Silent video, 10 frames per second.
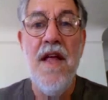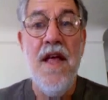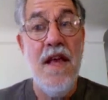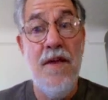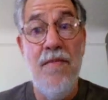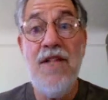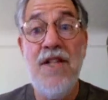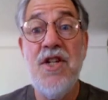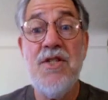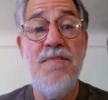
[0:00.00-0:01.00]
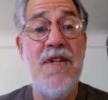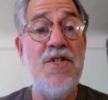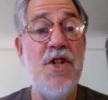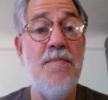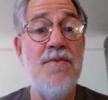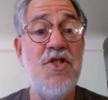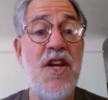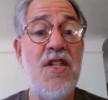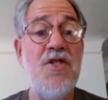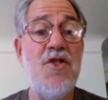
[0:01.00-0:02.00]
it might just be chump
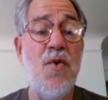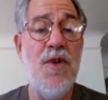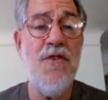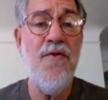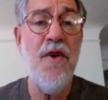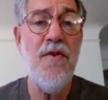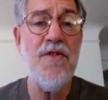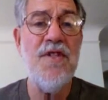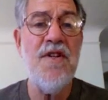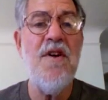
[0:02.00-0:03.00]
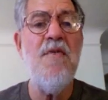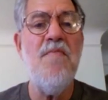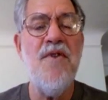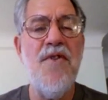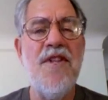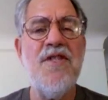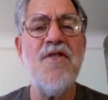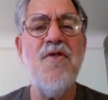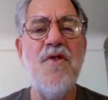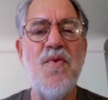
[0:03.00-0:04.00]
change to rich folks, but this
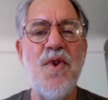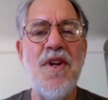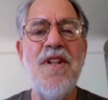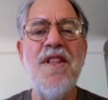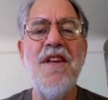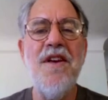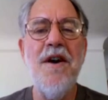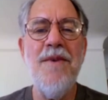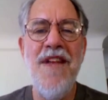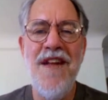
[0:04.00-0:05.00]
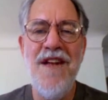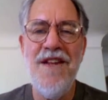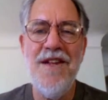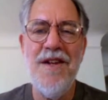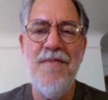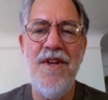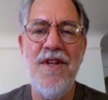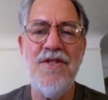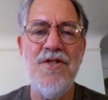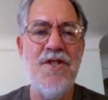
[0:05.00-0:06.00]
could really come in handy in a
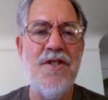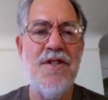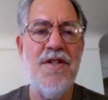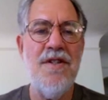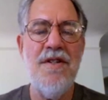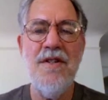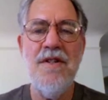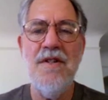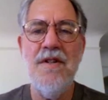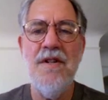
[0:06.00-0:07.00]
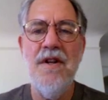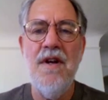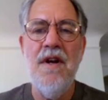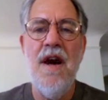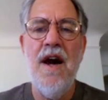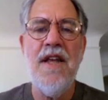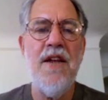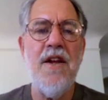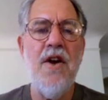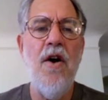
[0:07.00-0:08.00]
pinch. I get
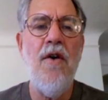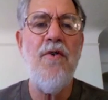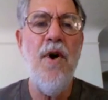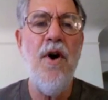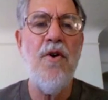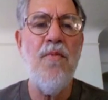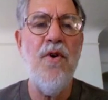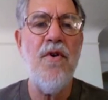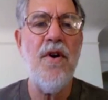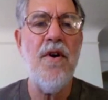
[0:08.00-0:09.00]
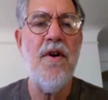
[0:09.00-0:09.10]
a call from Autobroker.